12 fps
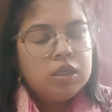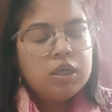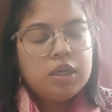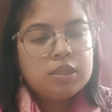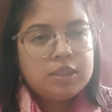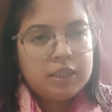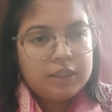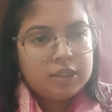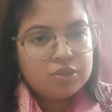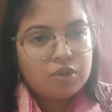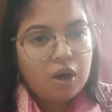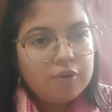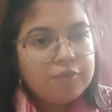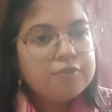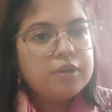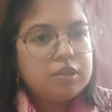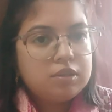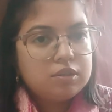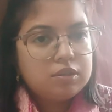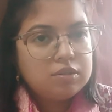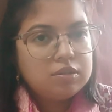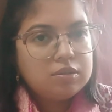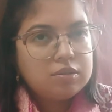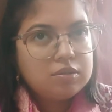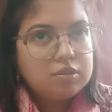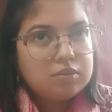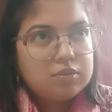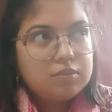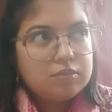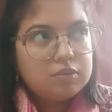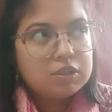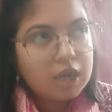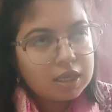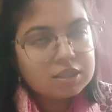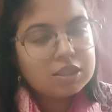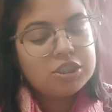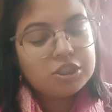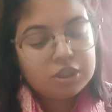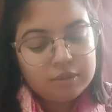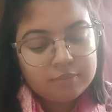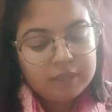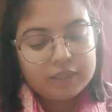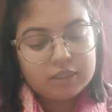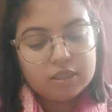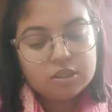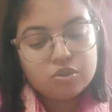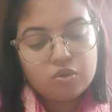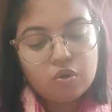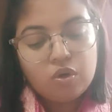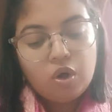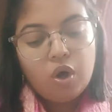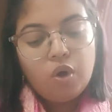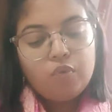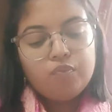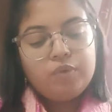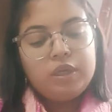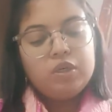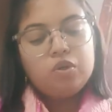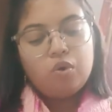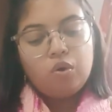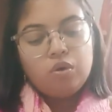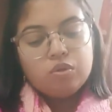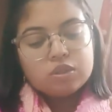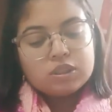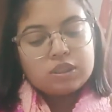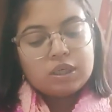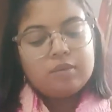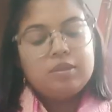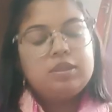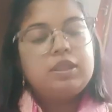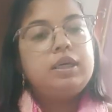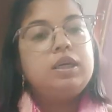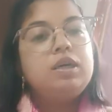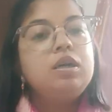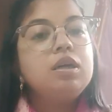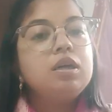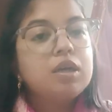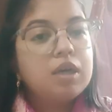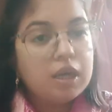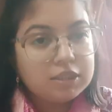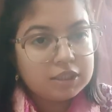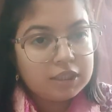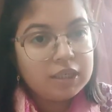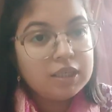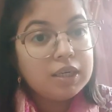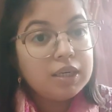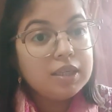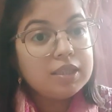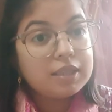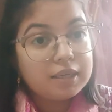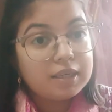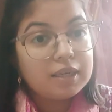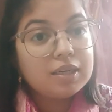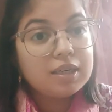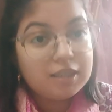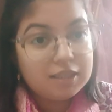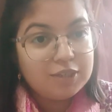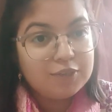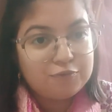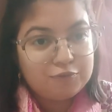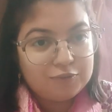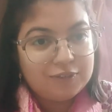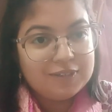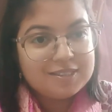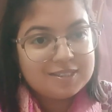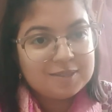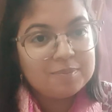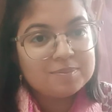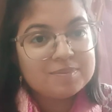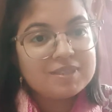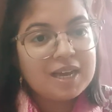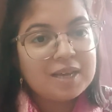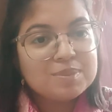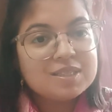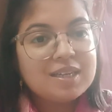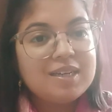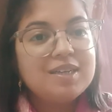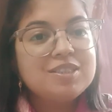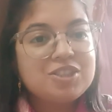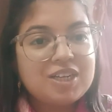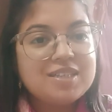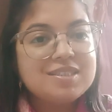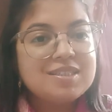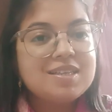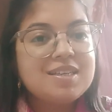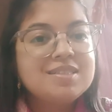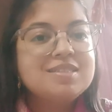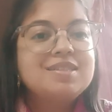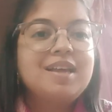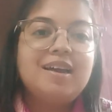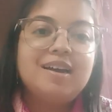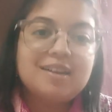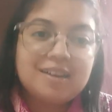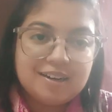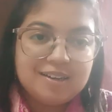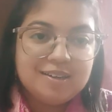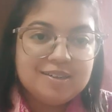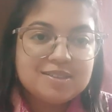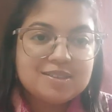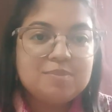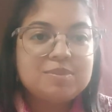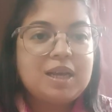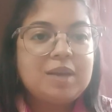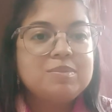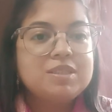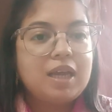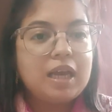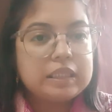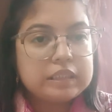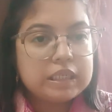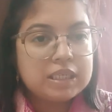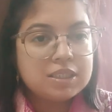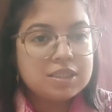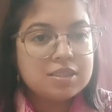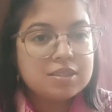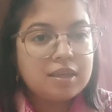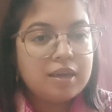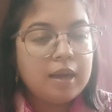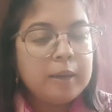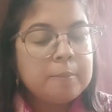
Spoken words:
series of transition metals. So we know some they are generally they are colorful. Sometimes they are changes their color, sometimes they are changes their